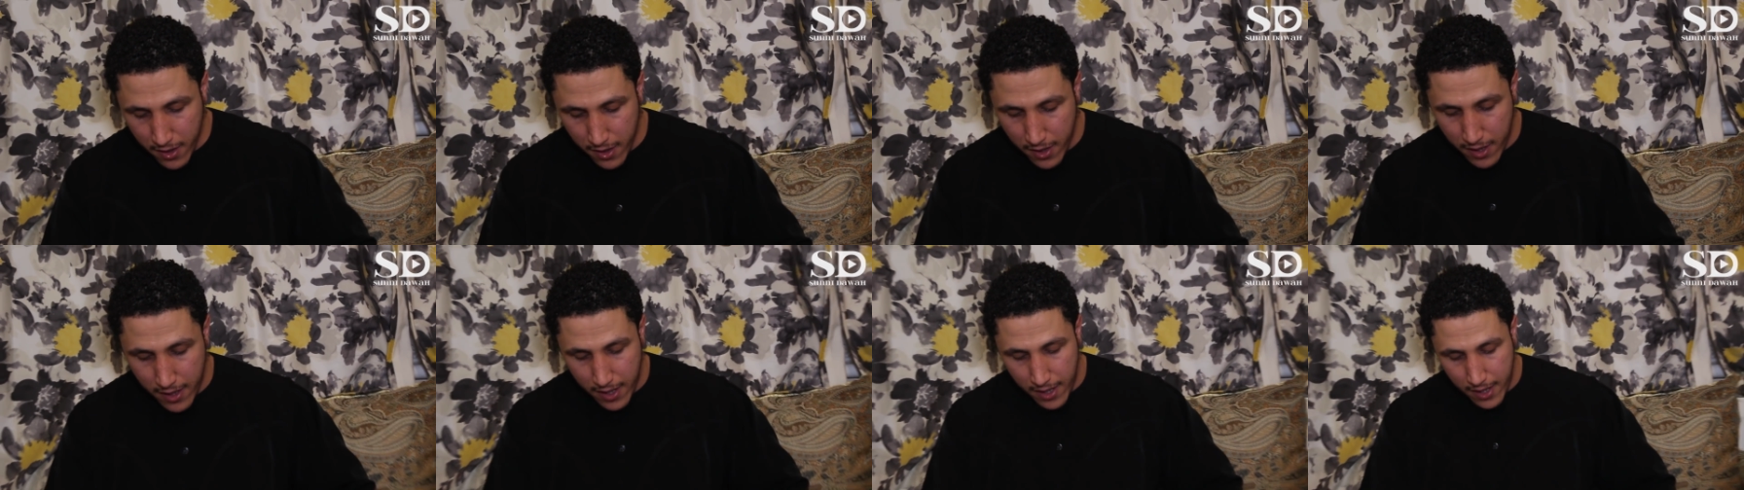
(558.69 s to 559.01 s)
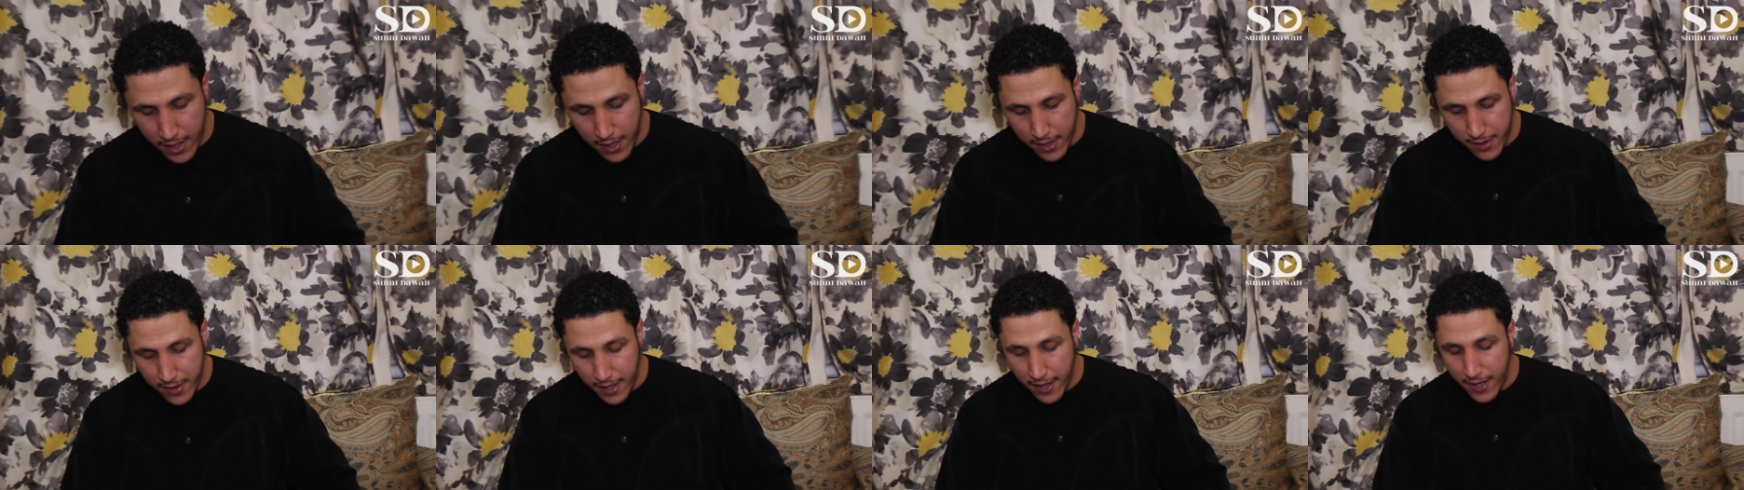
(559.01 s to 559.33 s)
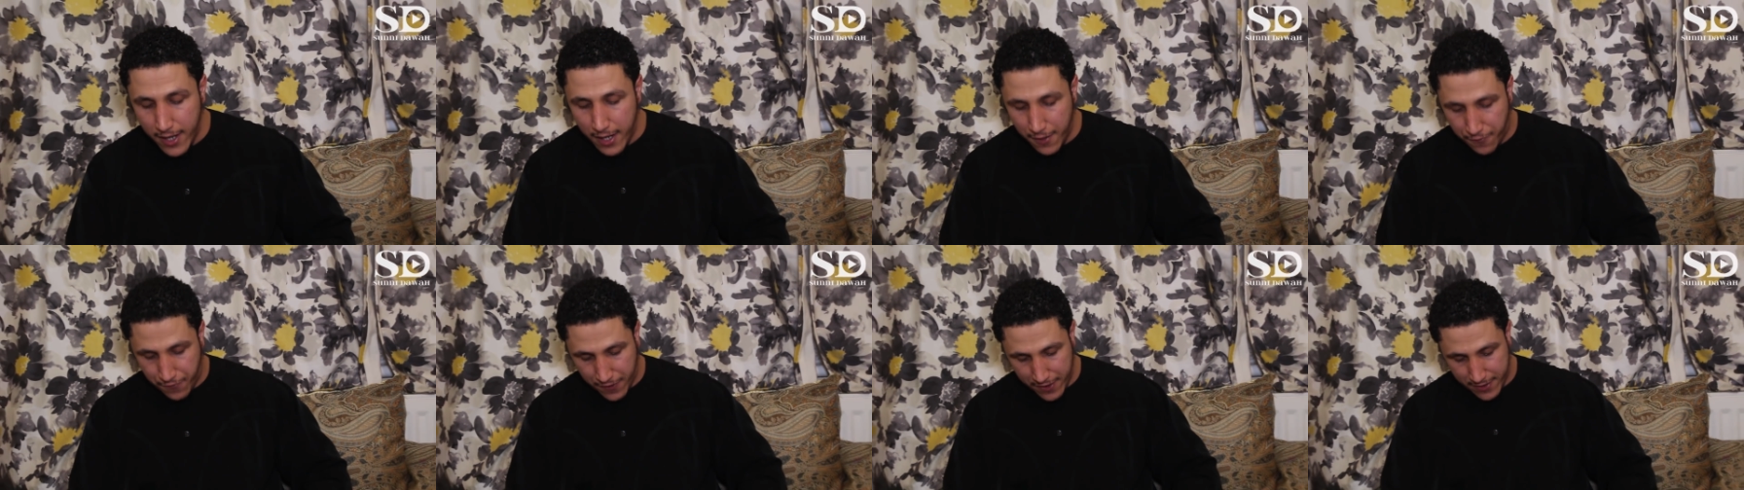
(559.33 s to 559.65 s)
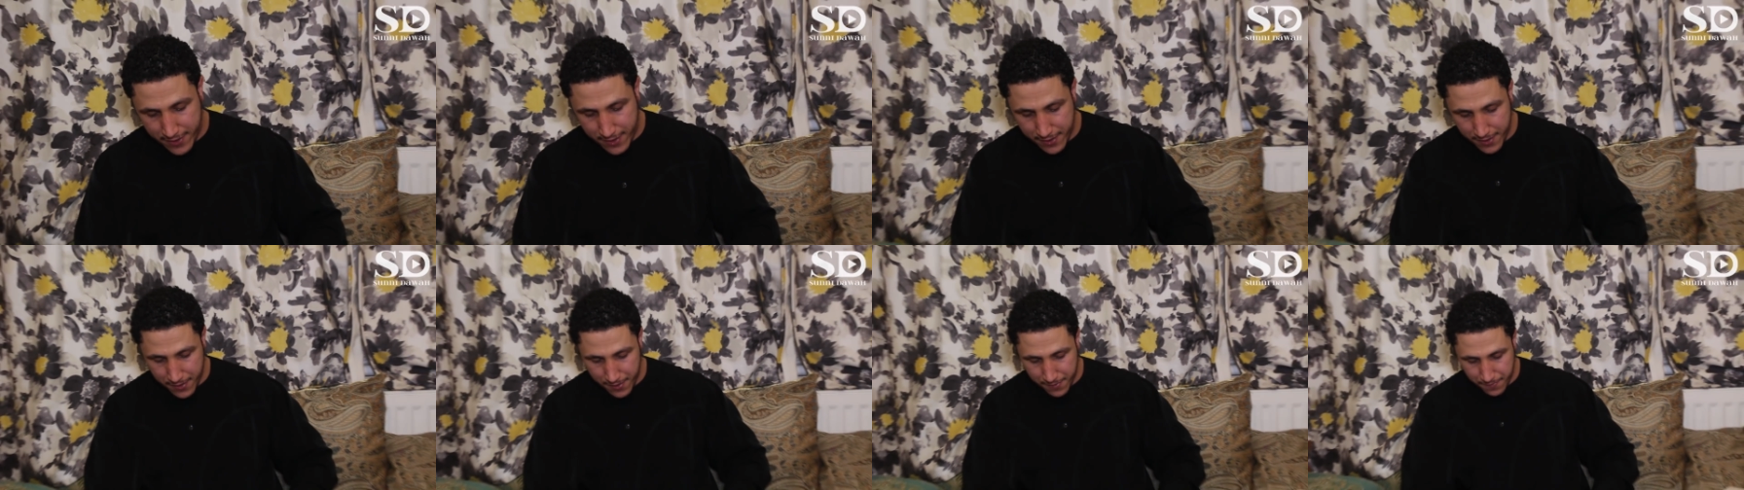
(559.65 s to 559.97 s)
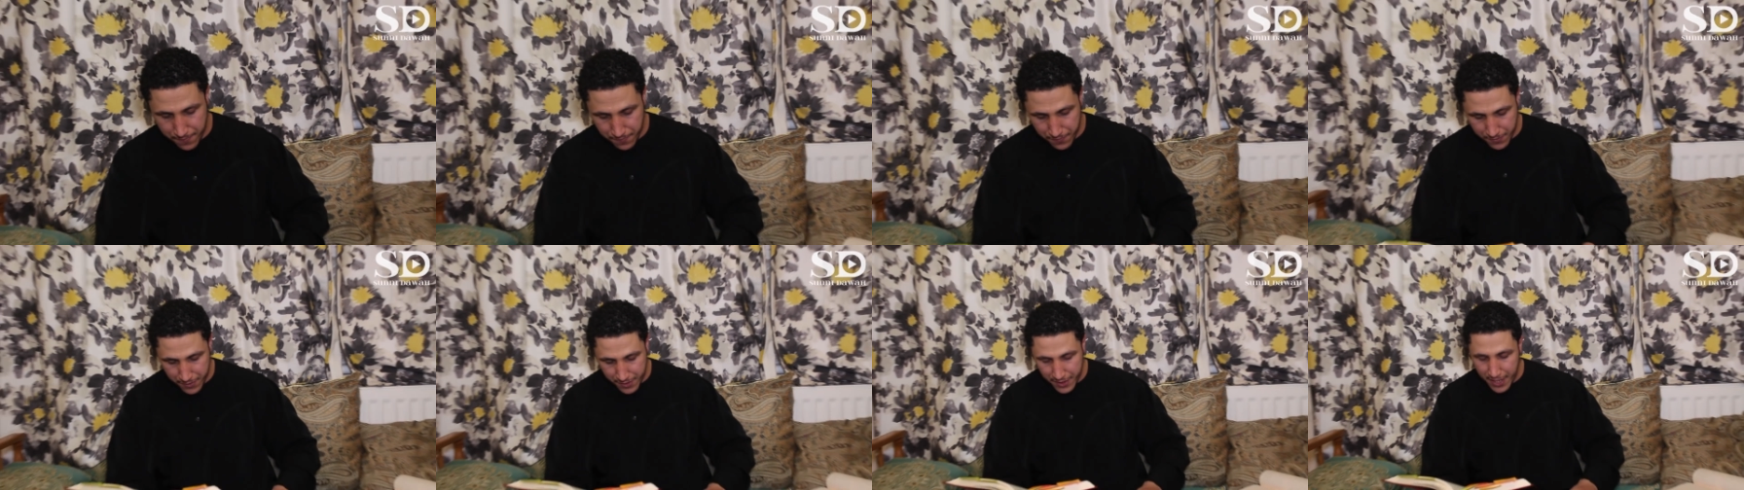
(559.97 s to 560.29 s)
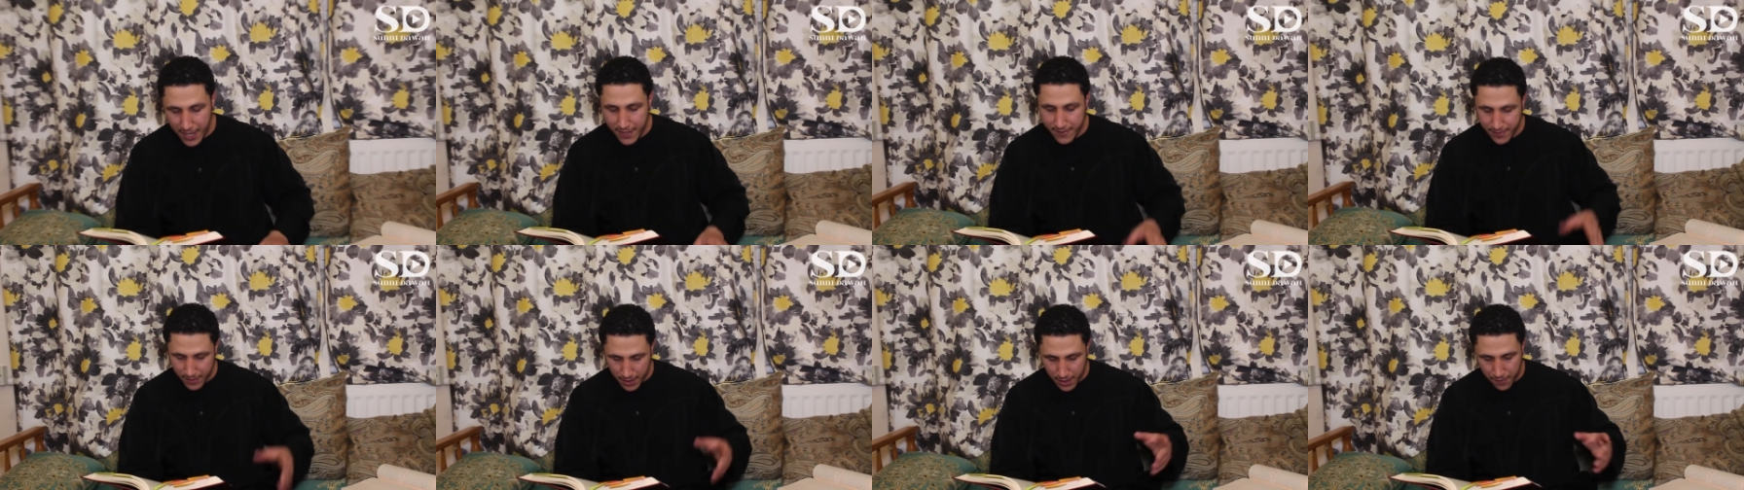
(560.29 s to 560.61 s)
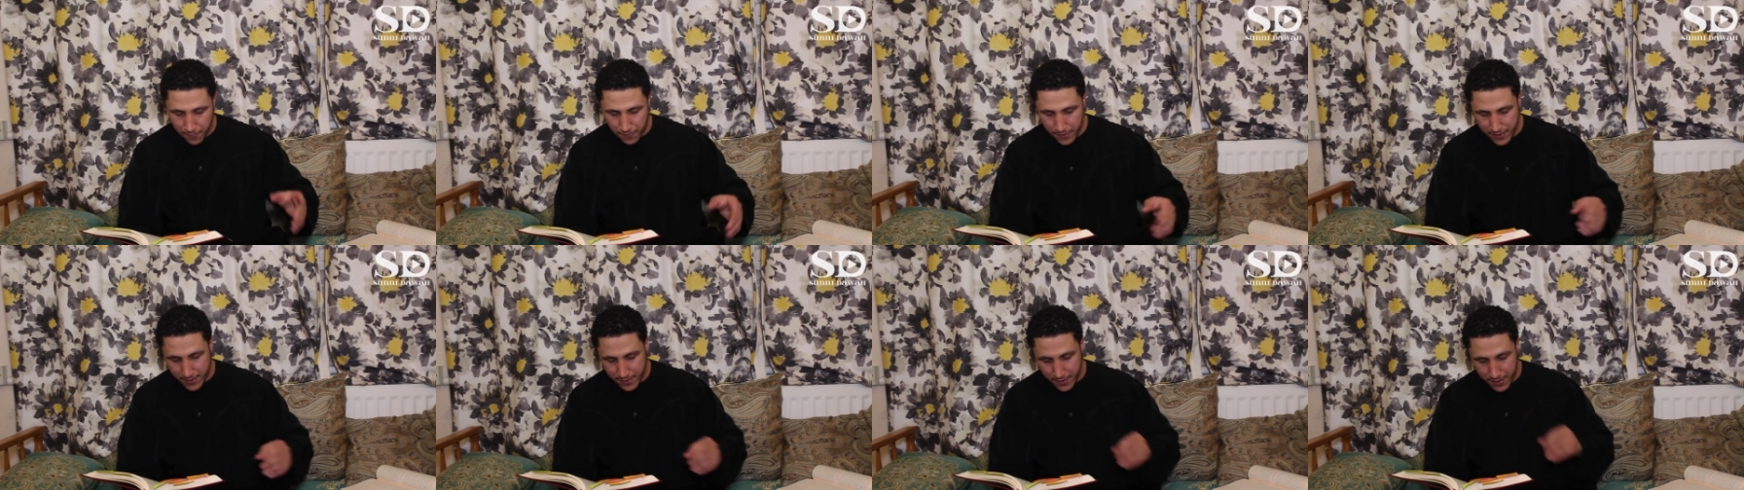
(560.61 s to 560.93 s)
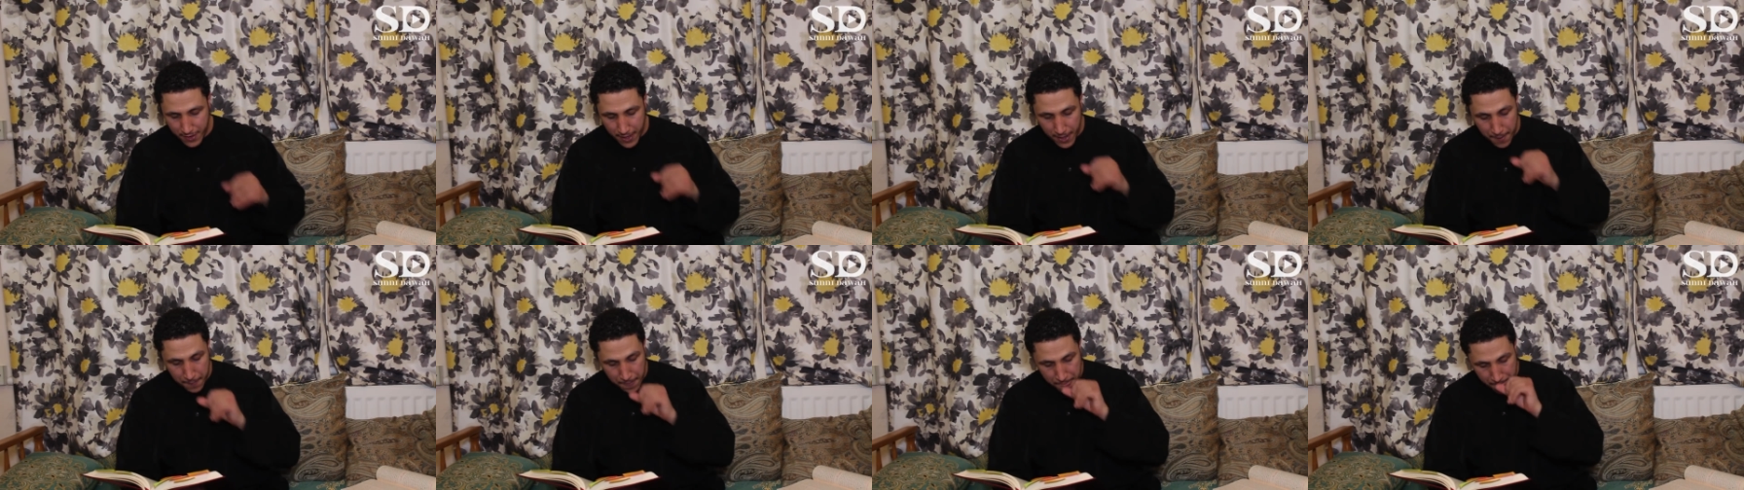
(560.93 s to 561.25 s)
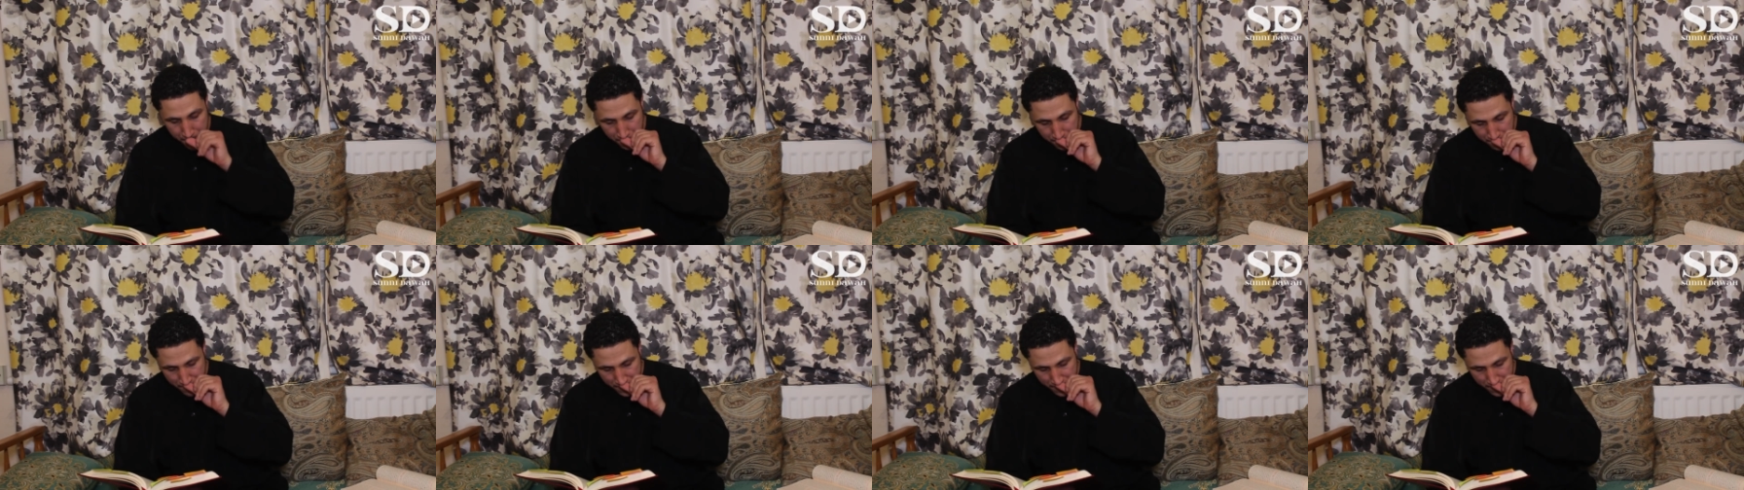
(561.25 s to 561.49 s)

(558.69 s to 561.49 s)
uh, the elephant, the year's elephant, yeah?